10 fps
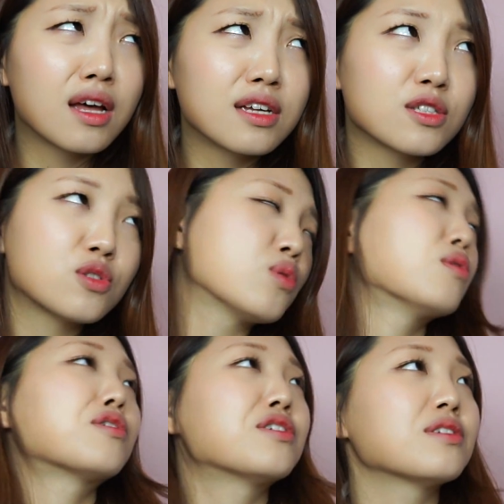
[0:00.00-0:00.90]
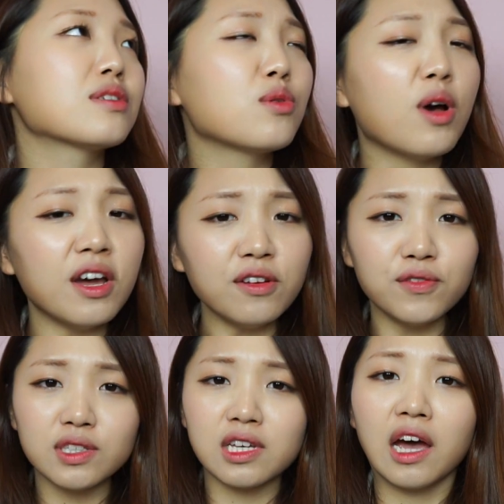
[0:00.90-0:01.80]
stores quite a
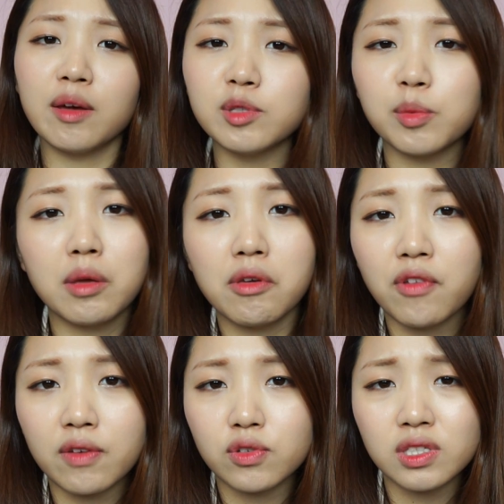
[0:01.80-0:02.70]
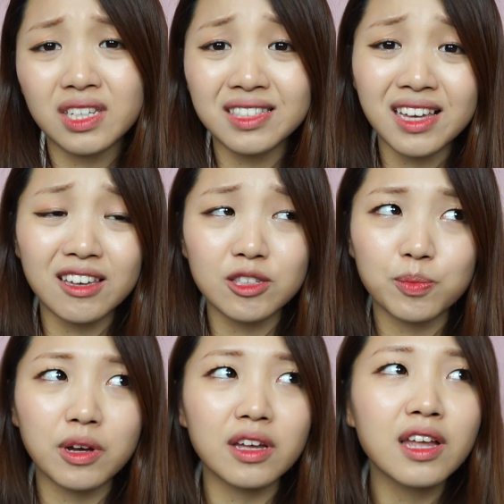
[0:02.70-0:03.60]
few times, maybe 5 to 6 times,
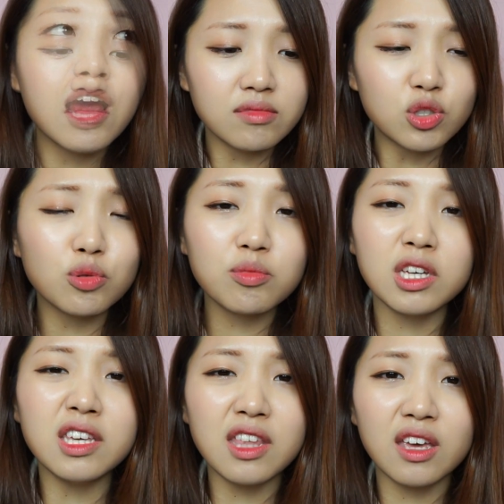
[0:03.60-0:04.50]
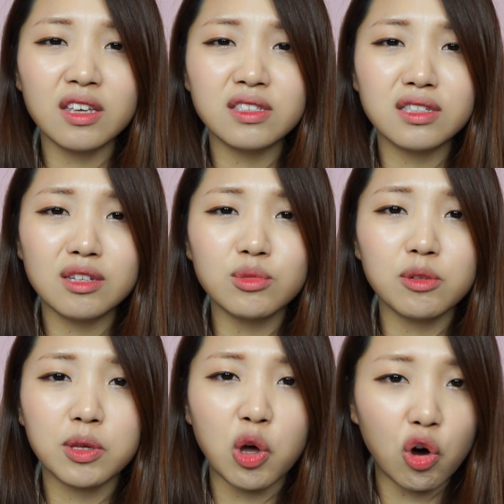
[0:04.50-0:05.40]
but to me they seemed a
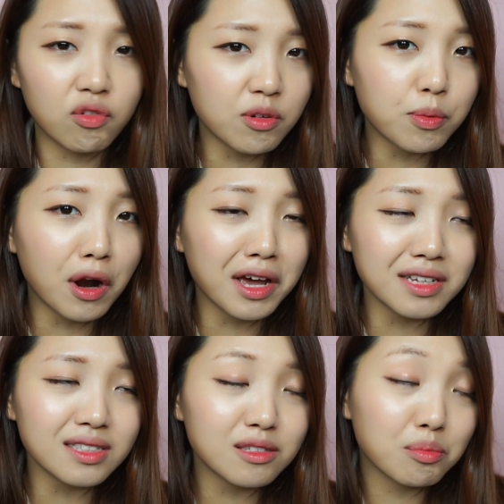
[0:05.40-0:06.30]
bit overpriced.